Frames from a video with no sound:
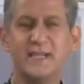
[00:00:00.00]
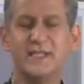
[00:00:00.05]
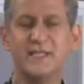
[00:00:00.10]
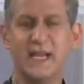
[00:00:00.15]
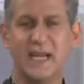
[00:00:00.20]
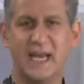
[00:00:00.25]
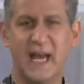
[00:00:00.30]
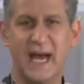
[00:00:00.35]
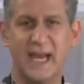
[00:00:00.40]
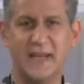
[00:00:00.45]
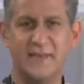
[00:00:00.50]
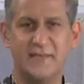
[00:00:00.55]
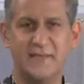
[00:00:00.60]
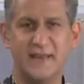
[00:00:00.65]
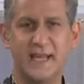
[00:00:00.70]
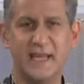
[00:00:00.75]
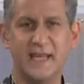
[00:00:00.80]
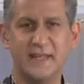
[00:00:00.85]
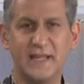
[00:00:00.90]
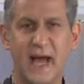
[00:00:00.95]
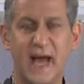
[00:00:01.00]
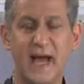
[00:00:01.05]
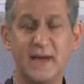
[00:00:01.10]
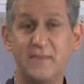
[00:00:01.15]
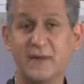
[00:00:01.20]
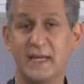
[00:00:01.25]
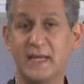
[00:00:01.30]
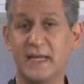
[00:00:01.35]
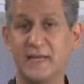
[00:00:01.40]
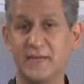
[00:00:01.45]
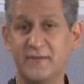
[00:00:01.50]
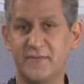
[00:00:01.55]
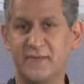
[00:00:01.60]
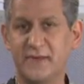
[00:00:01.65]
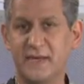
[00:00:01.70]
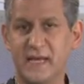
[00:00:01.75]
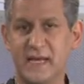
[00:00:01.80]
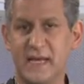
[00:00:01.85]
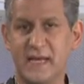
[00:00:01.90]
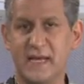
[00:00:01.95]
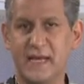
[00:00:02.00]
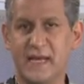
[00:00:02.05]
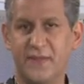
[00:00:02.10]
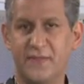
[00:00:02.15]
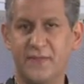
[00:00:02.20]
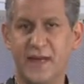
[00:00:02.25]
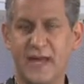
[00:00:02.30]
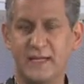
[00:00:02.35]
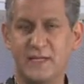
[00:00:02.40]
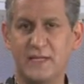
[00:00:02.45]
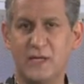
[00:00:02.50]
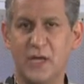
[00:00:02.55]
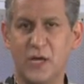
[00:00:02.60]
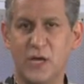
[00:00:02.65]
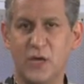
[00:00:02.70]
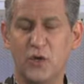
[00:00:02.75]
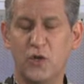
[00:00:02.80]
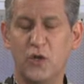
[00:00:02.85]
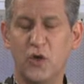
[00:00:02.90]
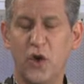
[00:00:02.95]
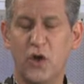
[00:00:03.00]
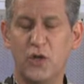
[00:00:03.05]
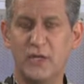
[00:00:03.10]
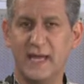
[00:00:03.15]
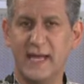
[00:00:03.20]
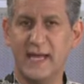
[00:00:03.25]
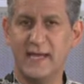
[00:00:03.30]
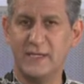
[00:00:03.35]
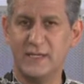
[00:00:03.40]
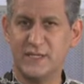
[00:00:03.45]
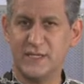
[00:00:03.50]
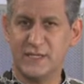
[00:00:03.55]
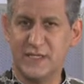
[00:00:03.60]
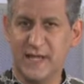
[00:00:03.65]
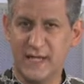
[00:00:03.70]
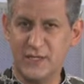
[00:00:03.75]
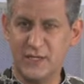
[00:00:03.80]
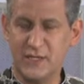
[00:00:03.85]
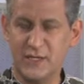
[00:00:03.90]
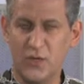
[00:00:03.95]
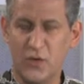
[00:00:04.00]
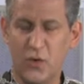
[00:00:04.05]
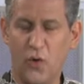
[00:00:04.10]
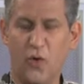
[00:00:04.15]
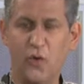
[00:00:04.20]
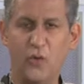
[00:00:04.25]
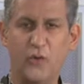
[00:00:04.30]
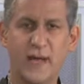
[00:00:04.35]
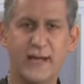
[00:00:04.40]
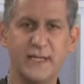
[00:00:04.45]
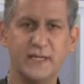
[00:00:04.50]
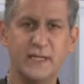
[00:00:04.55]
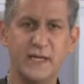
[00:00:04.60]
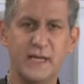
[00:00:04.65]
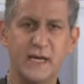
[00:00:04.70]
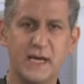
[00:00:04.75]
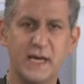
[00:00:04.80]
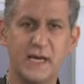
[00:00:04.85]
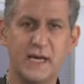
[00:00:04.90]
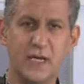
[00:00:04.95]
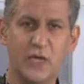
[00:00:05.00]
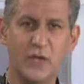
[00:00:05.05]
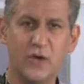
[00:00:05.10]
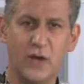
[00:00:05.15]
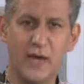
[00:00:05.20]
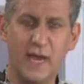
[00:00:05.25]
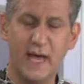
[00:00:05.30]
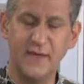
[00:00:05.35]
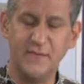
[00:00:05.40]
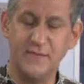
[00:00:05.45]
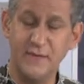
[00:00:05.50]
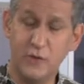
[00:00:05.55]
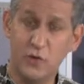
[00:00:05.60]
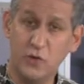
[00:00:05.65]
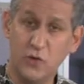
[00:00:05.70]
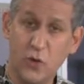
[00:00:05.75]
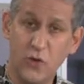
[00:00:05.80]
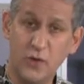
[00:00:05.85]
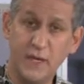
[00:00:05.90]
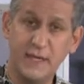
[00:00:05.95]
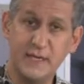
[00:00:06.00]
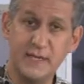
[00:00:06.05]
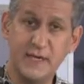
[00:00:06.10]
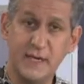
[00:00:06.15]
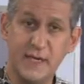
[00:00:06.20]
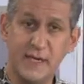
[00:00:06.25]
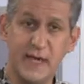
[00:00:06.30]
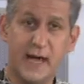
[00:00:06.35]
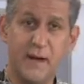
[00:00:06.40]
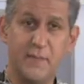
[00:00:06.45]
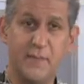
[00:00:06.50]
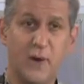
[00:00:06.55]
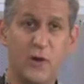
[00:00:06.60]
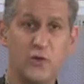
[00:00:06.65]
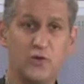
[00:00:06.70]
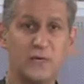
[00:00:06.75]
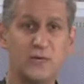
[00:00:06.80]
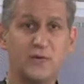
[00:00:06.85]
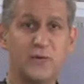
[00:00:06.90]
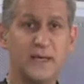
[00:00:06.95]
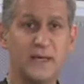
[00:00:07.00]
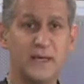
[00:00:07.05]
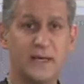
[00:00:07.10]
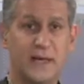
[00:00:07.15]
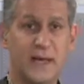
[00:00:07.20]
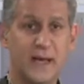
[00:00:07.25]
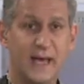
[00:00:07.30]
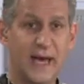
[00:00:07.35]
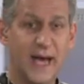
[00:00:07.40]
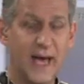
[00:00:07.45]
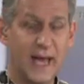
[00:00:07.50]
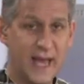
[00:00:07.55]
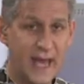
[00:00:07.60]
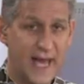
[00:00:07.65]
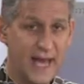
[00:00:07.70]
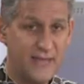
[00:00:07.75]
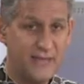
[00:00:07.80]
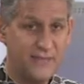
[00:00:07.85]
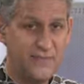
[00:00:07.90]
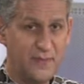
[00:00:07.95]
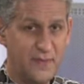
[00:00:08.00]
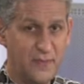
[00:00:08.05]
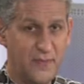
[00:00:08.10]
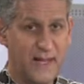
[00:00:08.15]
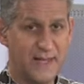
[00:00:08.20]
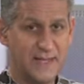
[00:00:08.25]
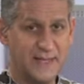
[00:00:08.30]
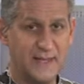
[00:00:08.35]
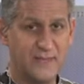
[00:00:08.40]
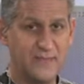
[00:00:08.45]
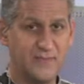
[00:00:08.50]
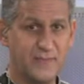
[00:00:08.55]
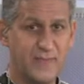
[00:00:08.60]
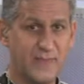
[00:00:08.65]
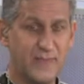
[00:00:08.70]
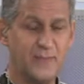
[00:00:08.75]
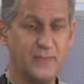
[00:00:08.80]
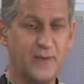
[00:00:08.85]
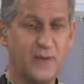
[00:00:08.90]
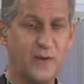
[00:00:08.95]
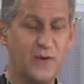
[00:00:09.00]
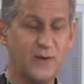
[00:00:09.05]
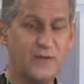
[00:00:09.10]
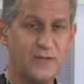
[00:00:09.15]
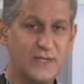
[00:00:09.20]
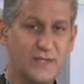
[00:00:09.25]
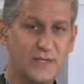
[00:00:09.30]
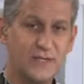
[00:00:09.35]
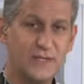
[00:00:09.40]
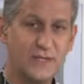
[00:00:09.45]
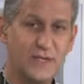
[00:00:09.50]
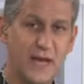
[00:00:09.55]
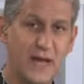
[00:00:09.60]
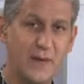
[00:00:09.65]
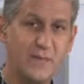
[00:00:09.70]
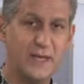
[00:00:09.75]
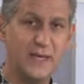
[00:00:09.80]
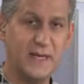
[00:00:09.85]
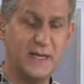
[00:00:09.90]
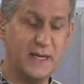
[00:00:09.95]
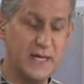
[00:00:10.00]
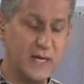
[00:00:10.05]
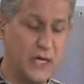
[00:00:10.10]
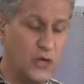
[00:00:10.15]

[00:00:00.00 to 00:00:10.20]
is alive, and I believe that God has touched already your life. And talking about being alive, be ready, because this coming